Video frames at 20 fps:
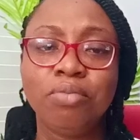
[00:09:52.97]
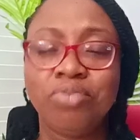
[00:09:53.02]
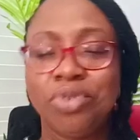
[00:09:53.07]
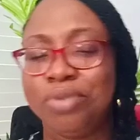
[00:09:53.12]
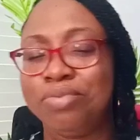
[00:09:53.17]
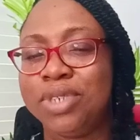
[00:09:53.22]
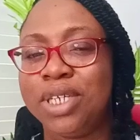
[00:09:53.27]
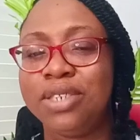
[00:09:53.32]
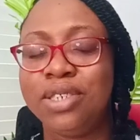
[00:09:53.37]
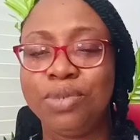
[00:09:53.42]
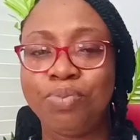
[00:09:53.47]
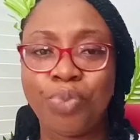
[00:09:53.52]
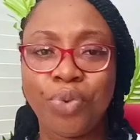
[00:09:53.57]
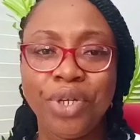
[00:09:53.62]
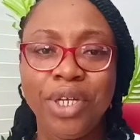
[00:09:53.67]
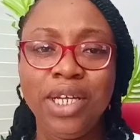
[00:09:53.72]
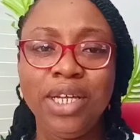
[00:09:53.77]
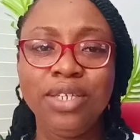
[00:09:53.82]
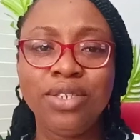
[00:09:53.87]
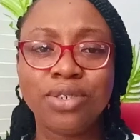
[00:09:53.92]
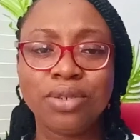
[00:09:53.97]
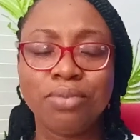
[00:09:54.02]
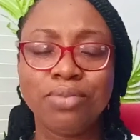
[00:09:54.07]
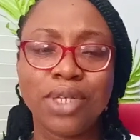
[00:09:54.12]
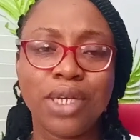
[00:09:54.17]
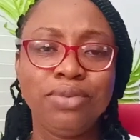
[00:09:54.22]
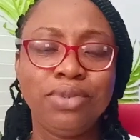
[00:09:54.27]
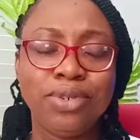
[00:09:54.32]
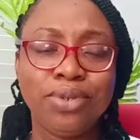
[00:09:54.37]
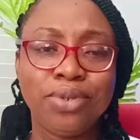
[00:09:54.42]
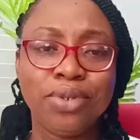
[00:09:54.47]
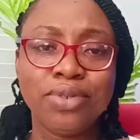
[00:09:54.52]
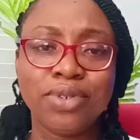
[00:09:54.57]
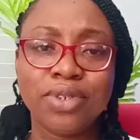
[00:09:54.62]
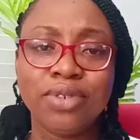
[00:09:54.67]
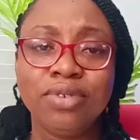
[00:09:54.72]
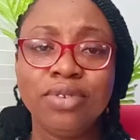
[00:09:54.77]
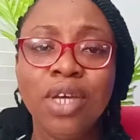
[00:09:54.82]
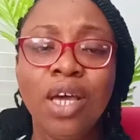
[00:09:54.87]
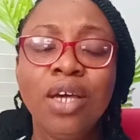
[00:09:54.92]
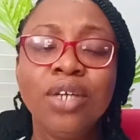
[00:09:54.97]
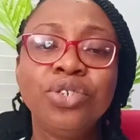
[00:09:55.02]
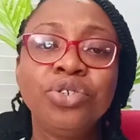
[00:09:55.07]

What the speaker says: sometimes she preheats, sometimes she doesn't.